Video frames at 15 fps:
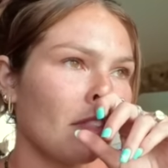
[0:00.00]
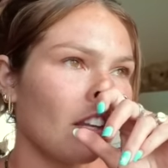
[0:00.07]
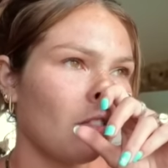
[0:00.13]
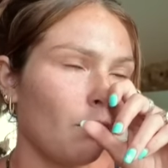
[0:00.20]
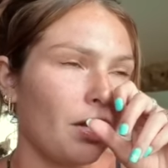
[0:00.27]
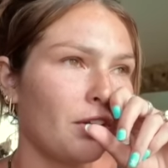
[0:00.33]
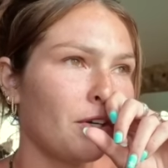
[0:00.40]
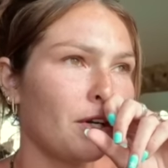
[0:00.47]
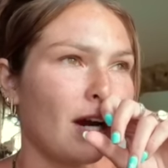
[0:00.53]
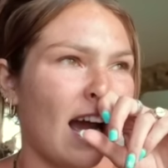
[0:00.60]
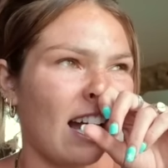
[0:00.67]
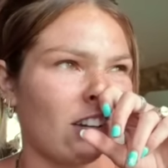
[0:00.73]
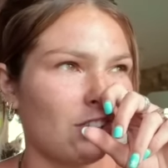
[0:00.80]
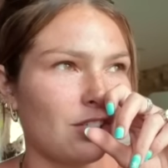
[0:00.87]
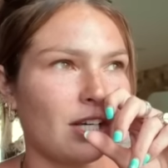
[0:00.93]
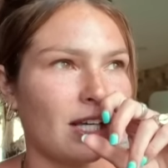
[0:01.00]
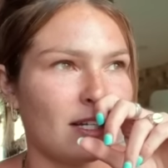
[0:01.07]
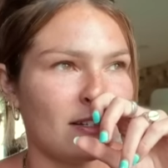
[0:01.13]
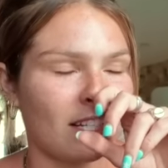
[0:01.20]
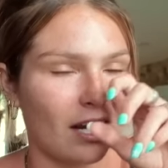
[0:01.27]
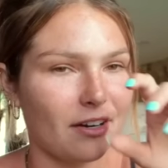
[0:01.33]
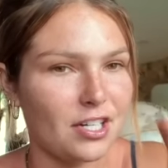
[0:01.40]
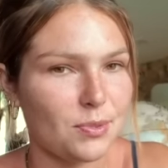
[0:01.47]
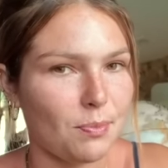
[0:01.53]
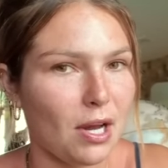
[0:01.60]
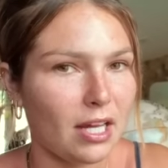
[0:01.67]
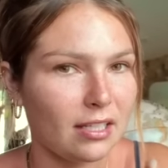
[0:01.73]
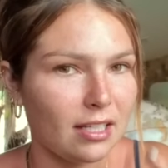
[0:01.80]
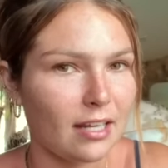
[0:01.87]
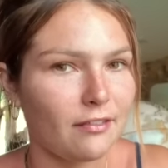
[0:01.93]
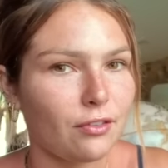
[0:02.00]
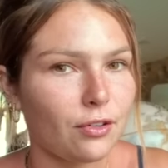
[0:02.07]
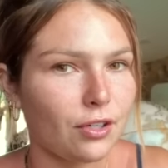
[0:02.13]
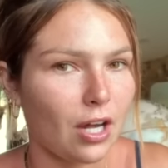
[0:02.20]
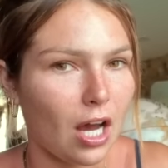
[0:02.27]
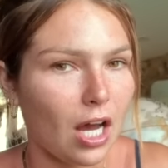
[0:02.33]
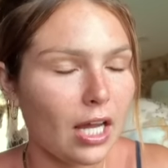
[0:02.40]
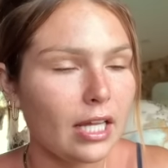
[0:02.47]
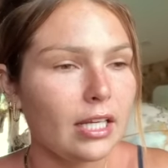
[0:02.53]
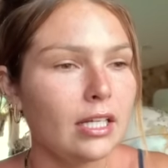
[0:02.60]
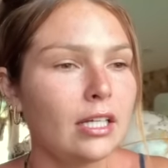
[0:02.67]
whether you're actually in a scary spot in life or not,